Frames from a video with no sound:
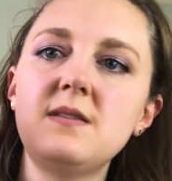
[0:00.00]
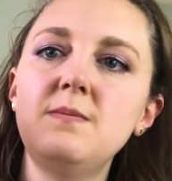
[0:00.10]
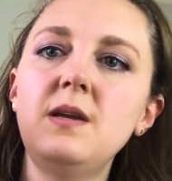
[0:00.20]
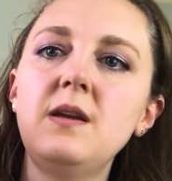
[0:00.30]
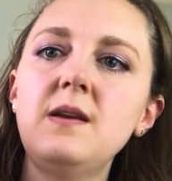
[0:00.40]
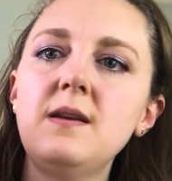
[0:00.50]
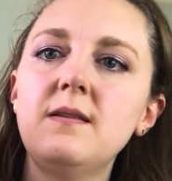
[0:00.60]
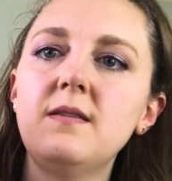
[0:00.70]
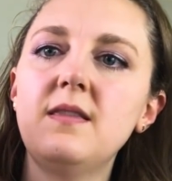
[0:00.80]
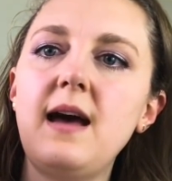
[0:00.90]
to me
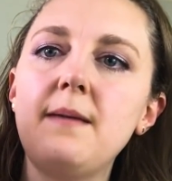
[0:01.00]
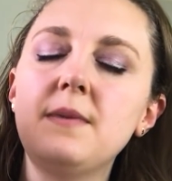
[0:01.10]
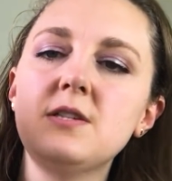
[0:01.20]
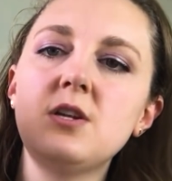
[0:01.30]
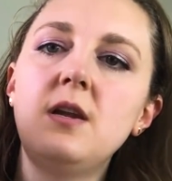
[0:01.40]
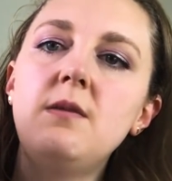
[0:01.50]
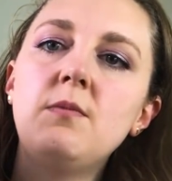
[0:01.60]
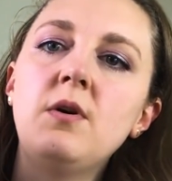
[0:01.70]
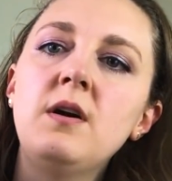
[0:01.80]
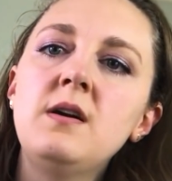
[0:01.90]
that much
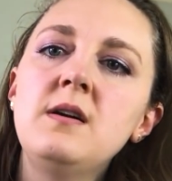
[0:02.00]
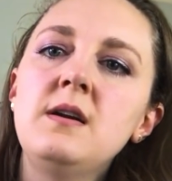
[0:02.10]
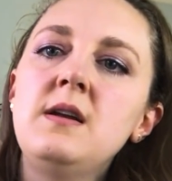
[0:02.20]
anymore.